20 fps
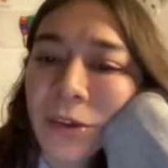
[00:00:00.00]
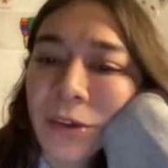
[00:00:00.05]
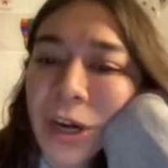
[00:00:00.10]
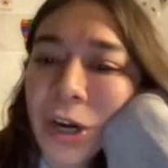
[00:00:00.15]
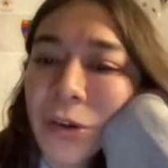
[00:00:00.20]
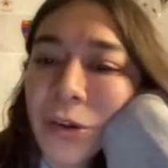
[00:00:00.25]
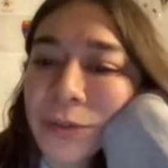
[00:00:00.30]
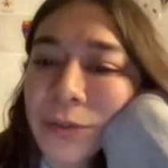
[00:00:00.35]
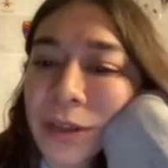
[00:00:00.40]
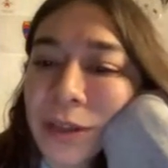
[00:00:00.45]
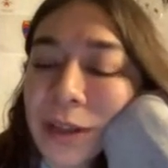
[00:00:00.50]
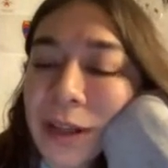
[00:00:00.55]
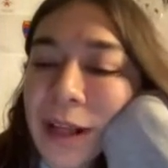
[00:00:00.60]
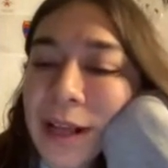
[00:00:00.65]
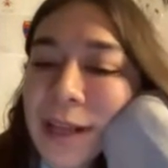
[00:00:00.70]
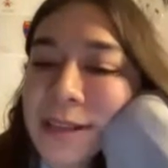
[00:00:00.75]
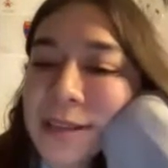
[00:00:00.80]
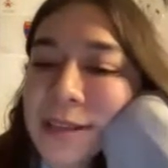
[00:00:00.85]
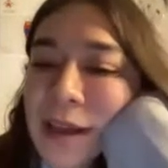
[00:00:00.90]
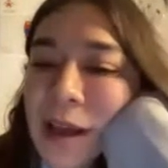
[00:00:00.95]
one of the
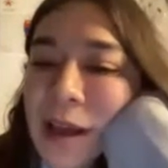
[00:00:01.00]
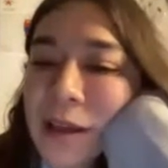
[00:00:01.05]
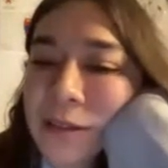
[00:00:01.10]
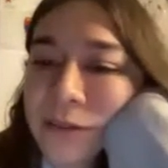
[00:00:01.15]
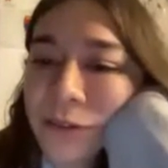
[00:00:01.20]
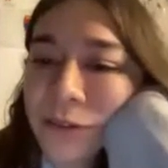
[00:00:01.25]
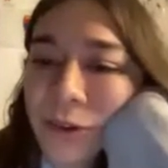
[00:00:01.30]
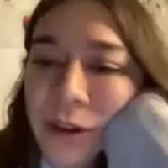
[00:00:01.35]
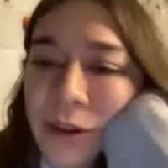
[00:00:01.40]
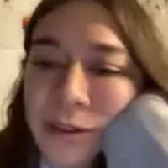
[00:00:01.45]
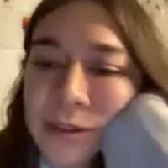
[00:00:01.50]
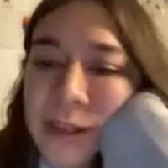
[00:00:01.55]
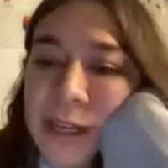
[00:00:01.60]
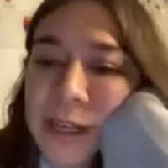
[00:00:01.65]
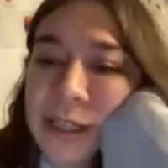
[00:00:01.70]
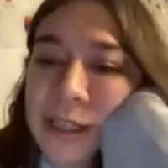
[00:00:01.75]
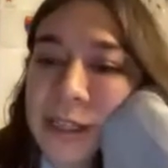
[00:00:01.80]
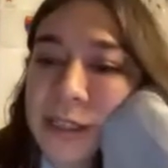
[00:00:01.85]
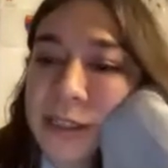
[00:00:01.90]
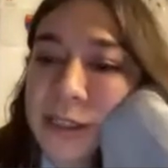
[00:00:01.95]
last
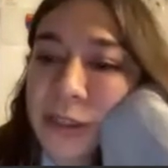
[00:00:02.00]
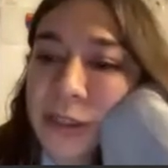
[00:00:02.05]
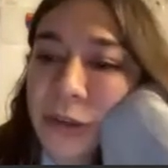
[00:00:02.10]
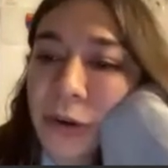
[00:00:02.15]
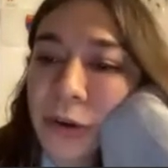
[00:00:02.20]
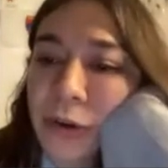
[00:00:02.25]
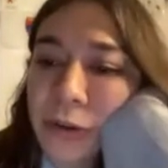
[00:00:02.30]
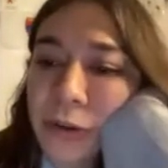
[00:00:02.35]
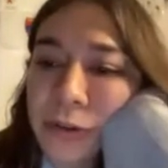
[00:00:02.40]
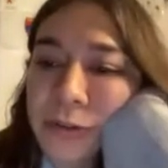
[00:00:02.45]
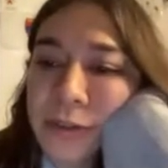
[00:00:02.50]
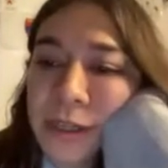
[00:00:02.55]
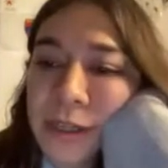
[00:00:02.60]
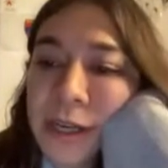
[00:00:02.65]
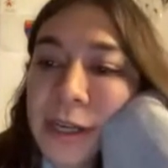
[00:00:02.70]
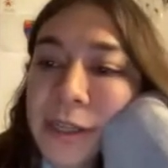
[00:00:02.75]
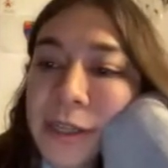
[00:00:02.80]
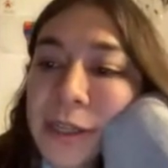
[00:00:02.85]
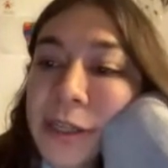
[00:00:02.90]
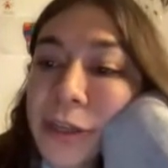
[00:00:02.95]
untranslated scrolls.
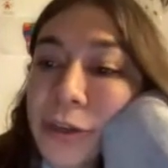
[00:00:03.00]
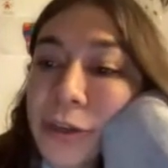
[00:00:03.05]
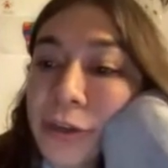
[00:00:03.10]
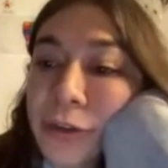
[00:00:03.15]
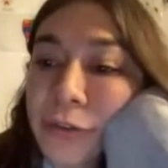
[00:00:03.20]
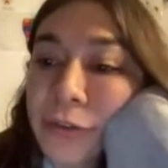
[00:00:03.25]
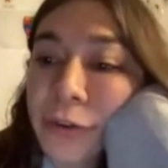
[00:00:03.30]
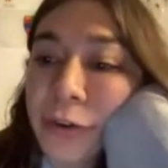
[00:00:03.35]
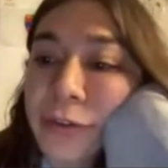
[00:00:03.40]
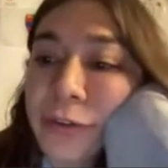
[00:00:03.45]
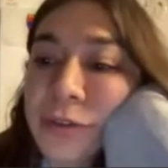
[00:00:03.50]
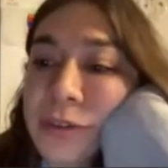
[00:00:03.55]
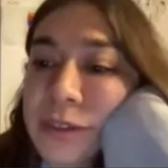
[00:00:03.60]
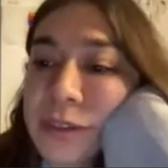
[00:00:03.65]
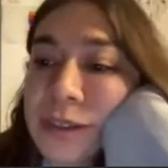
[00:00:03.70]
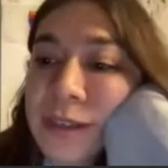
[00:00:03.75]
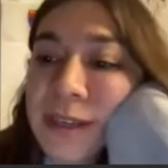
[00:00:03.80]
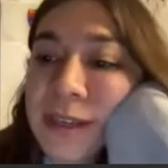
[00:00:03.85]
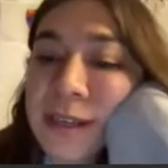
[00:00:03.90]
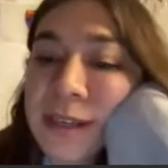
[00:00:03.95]
The
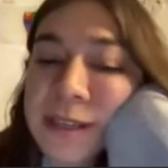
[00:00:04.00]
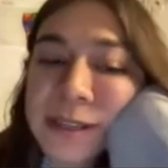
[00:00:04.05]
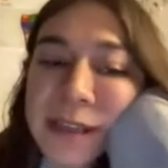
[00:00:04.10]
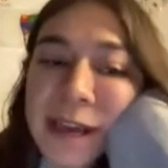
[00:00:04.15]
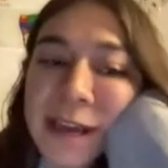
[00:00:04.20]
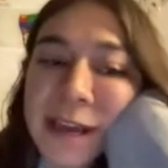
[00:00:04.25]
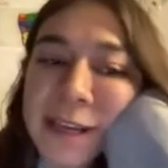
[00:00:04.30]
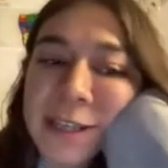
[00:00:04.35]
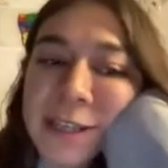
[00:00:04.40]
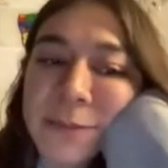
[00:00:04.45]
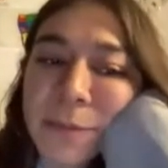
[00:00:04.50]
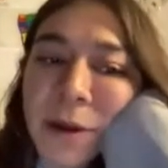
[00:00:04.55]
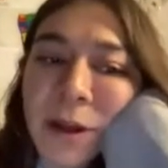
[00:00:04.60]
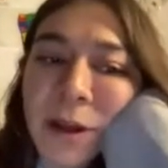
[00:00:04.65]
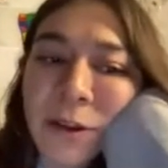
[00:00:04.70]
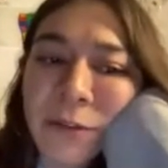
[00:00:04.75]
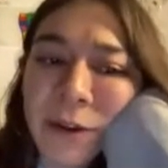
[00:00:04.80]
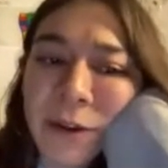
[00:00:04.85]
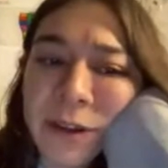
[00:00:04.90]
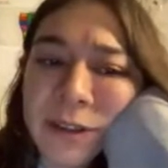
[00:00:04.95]
university's
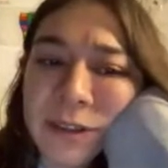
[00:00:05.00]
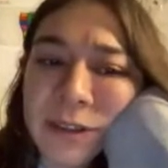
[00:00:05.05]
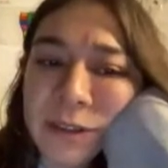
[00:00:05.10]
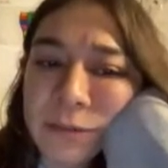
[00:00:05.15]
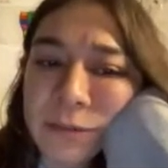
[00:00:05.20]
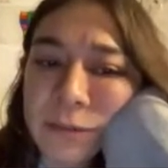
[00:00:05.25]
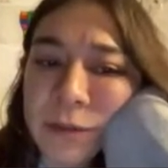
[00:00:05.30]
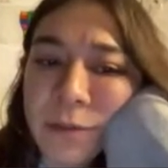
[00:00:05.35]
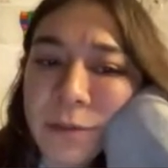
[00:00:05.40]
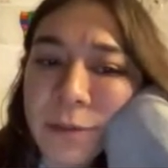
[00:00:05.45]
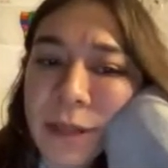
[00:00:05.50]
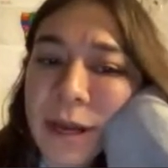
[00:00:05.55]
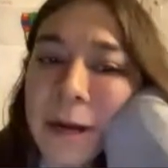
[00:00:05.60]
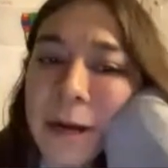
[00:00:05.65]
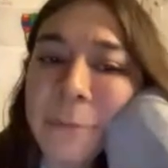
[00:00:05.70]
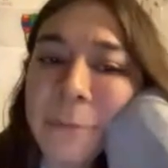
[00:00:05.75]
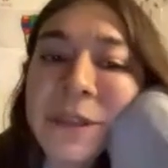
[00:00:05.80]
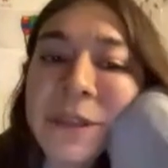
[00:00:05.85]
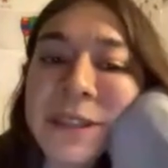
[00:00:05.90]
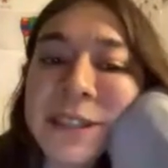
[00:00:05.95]
Eshbal Ratson blah
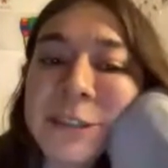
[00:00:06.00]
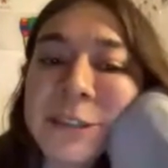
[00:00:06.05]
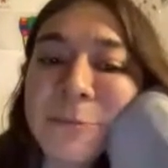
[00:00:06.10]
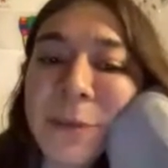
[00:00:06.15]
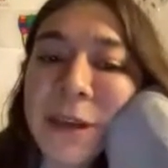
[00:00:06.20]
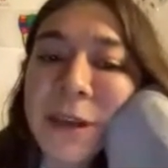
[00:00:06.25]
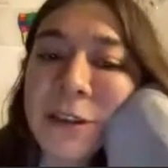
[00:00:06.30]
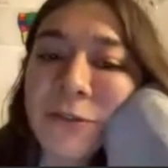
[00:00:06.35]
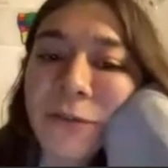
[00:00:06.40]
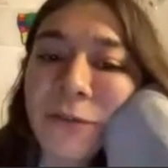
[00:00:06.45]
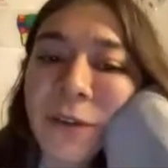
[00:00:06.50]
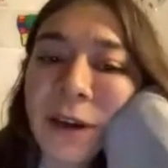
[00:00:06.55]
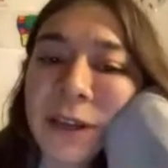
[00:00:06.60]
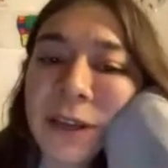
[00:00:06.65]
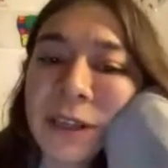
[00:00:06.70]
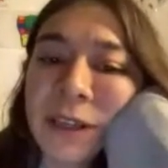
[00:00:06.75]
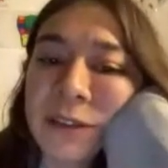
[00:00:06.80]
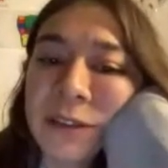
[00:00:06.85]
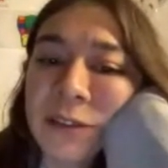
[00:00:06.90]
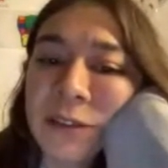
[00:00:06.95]
blah spent
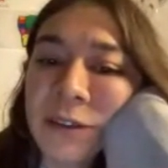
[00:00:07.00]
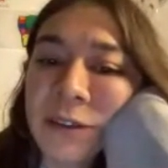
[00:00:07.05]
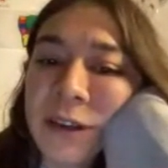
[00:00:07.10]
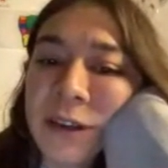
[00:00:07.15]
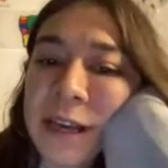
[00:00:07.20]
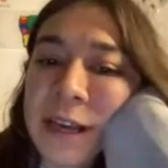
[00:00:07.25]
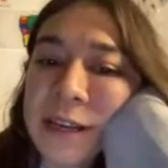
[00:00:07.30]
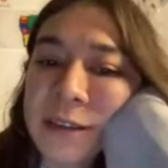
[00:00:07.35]
1 year